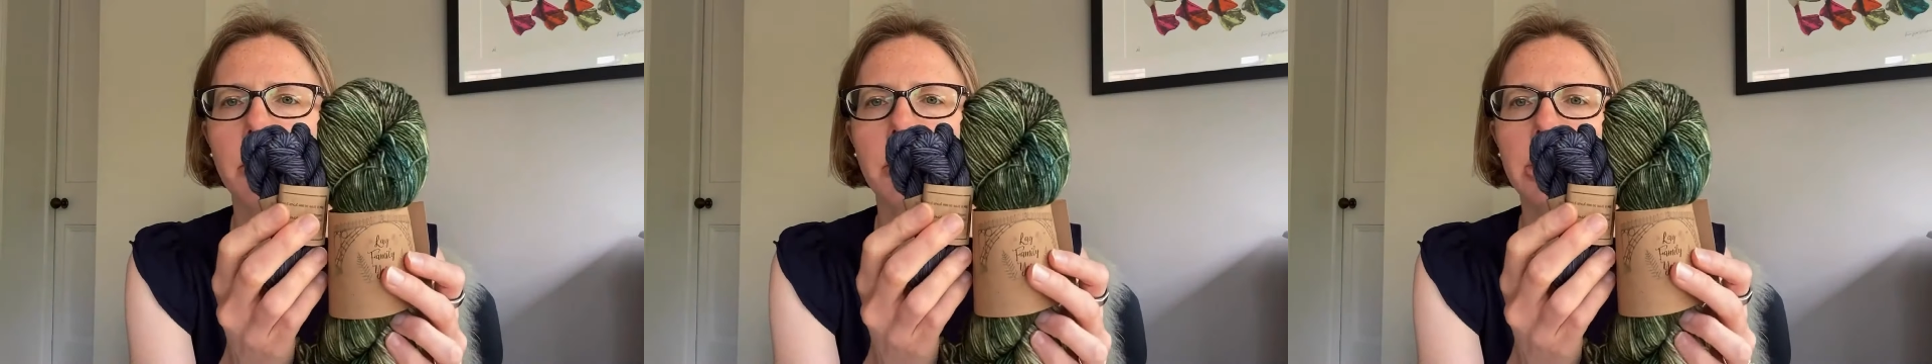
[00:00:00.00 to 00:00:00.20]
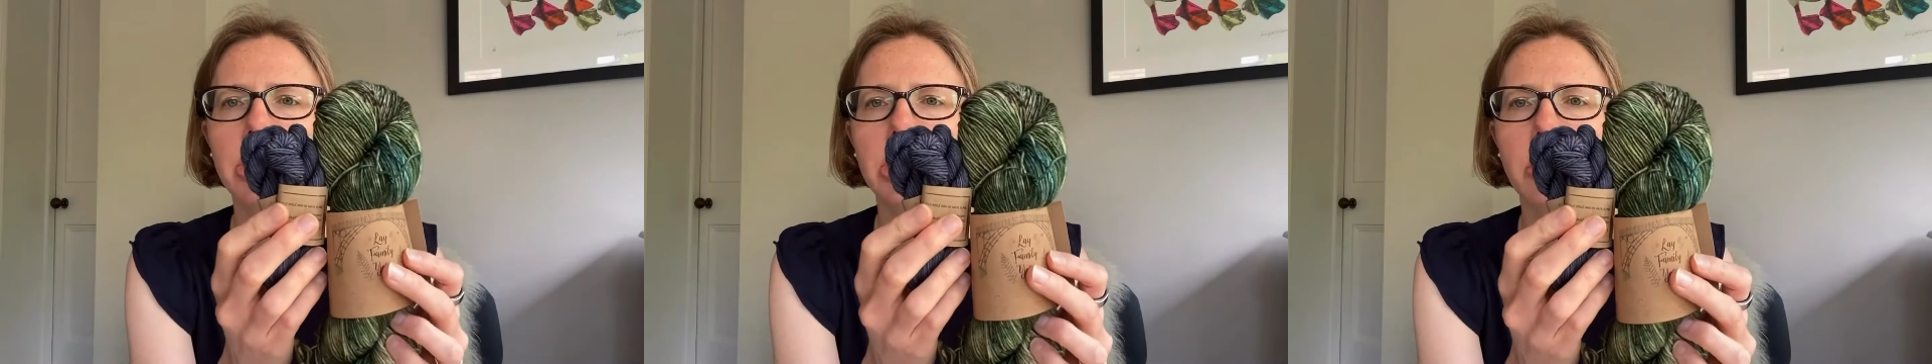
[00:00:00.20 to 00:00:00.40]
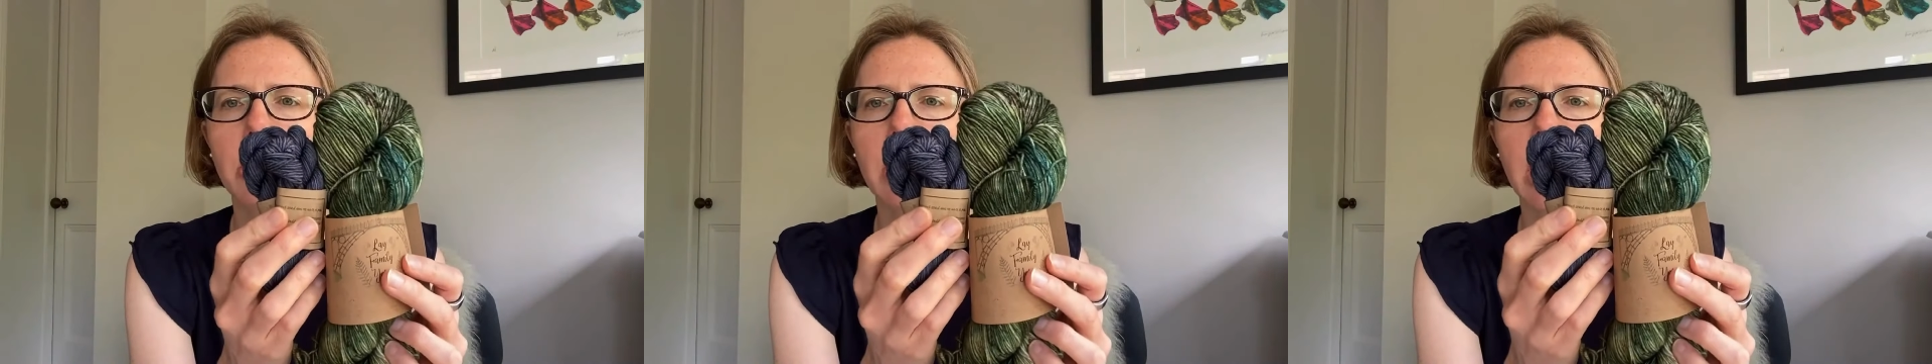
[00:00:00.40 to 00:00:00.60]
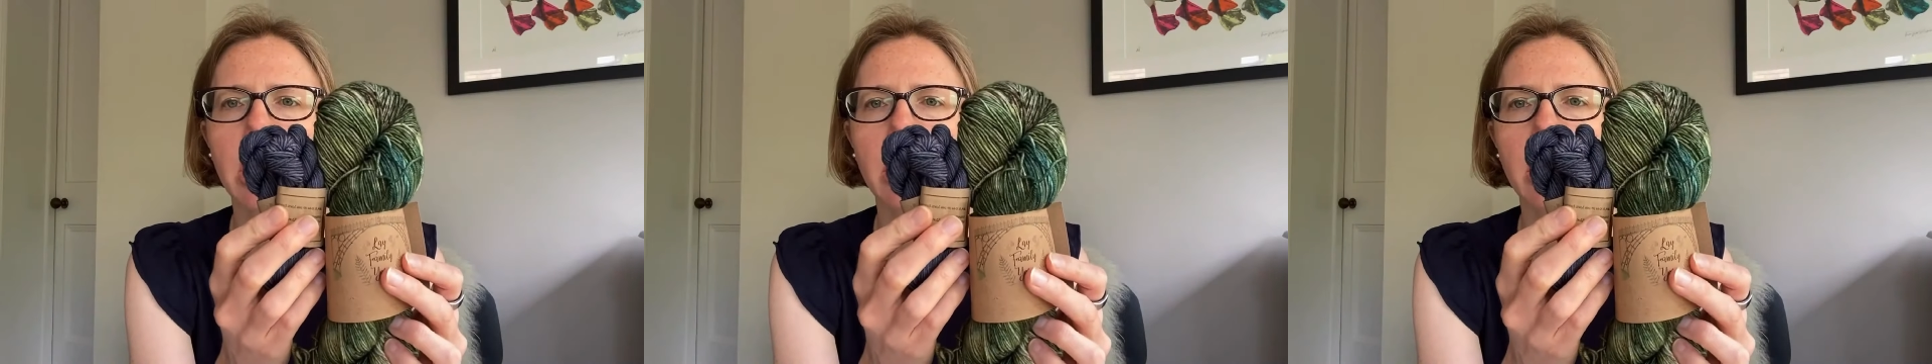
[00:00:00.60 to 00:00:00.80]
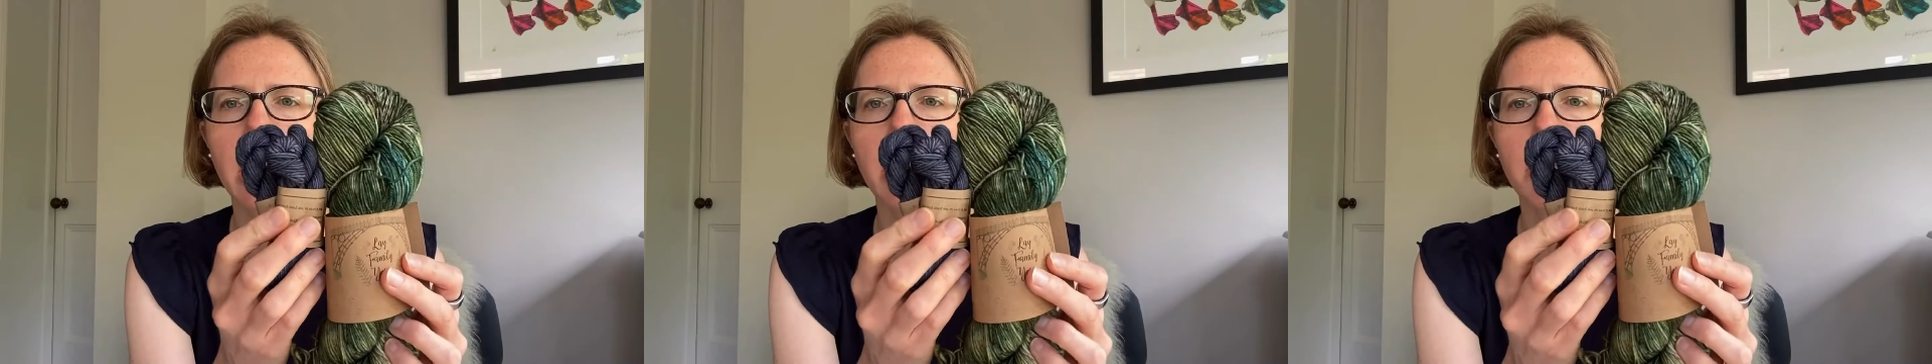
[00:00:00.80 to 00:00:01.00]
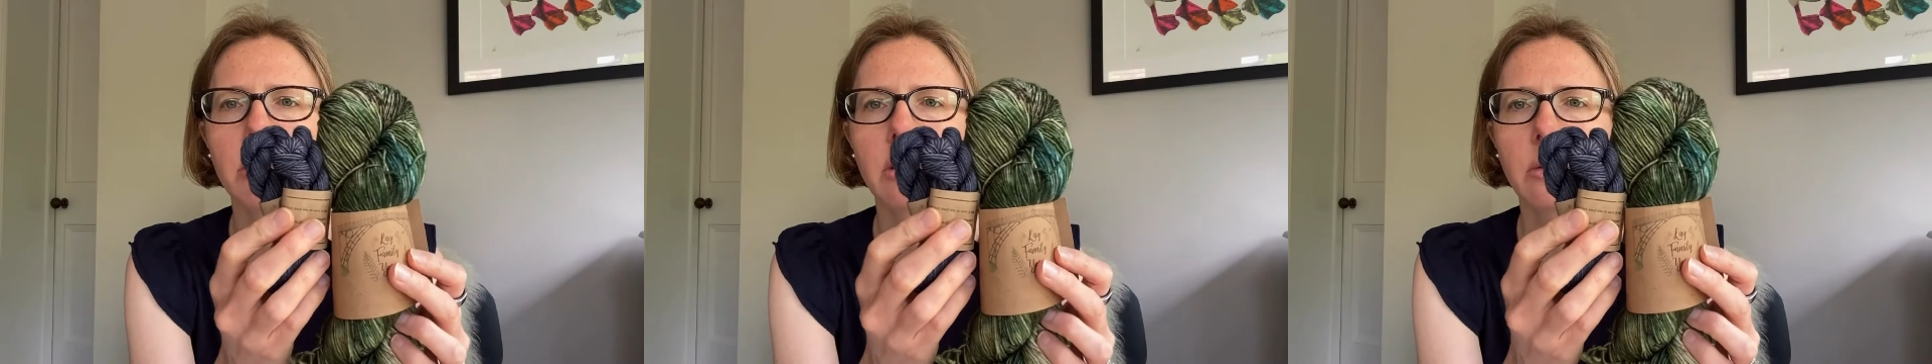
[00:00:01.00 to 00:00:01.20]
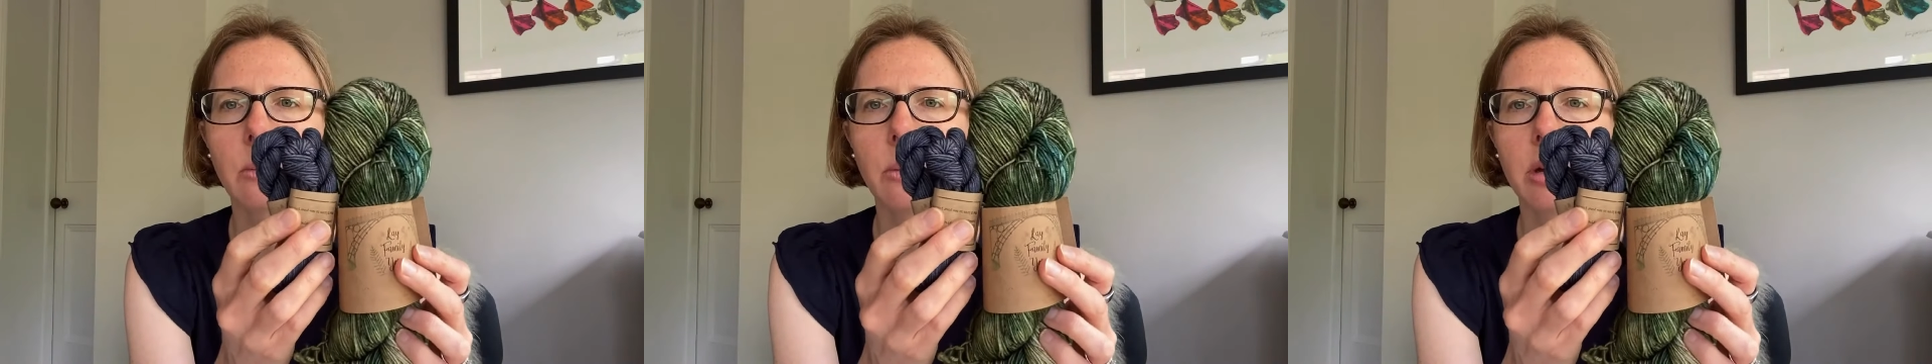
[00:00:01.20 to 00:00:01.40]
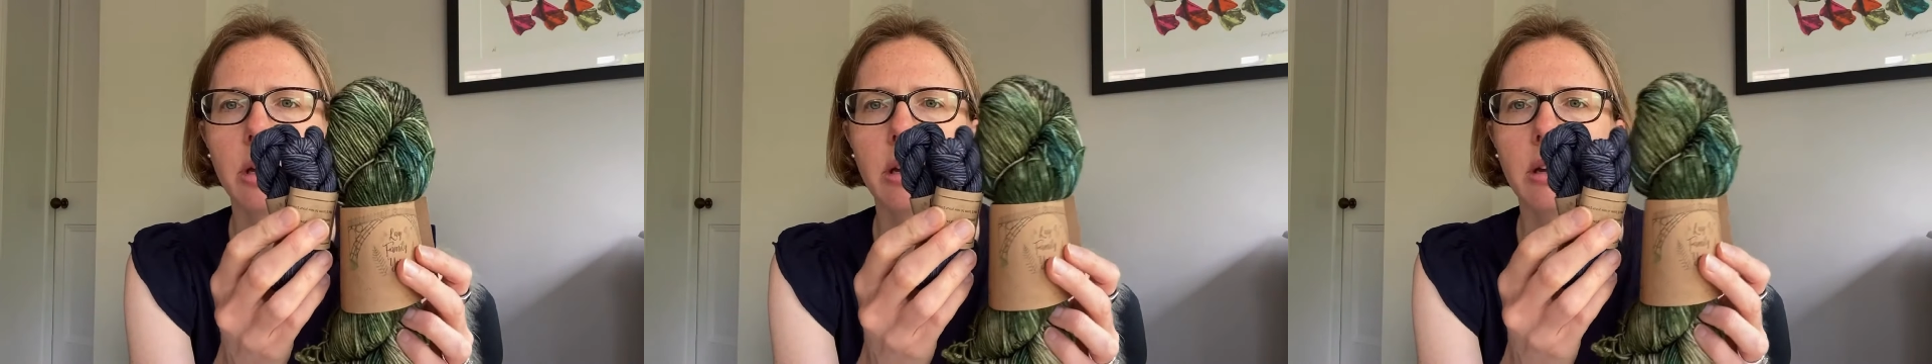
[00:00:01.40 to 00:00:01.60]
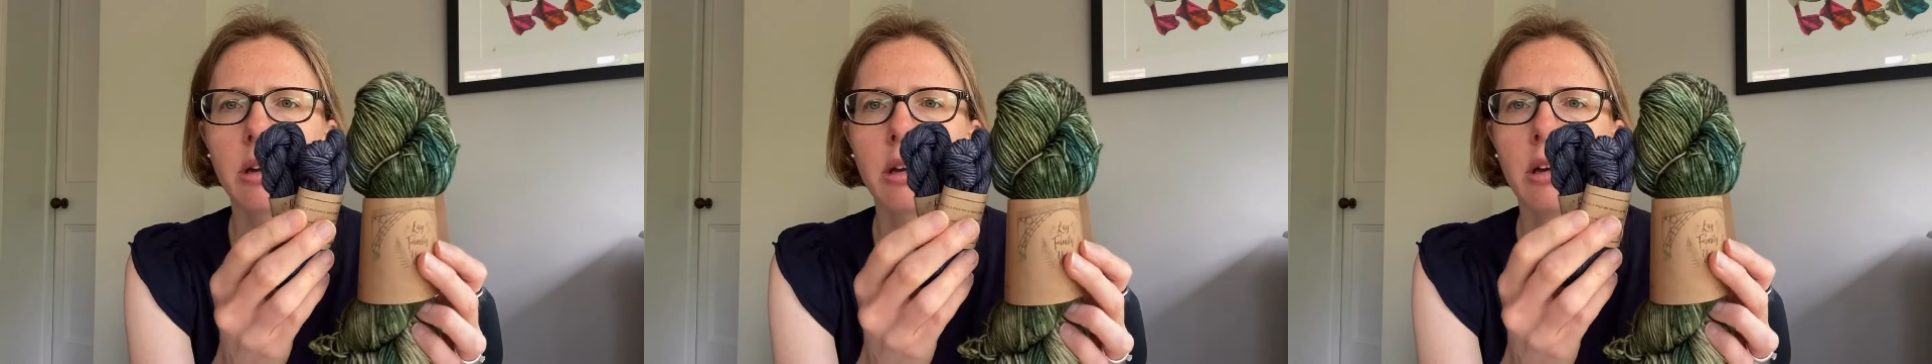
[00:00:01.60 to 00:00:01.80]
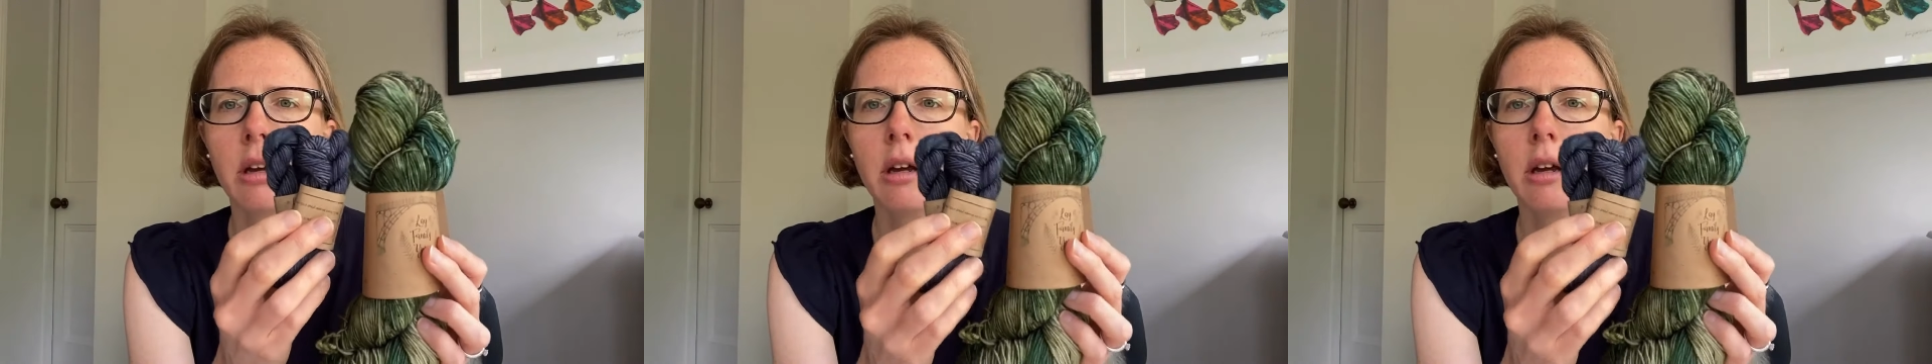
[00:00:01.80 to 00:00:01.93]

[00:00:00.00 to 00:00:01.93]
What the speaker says: and she was like, no, it doesn't work.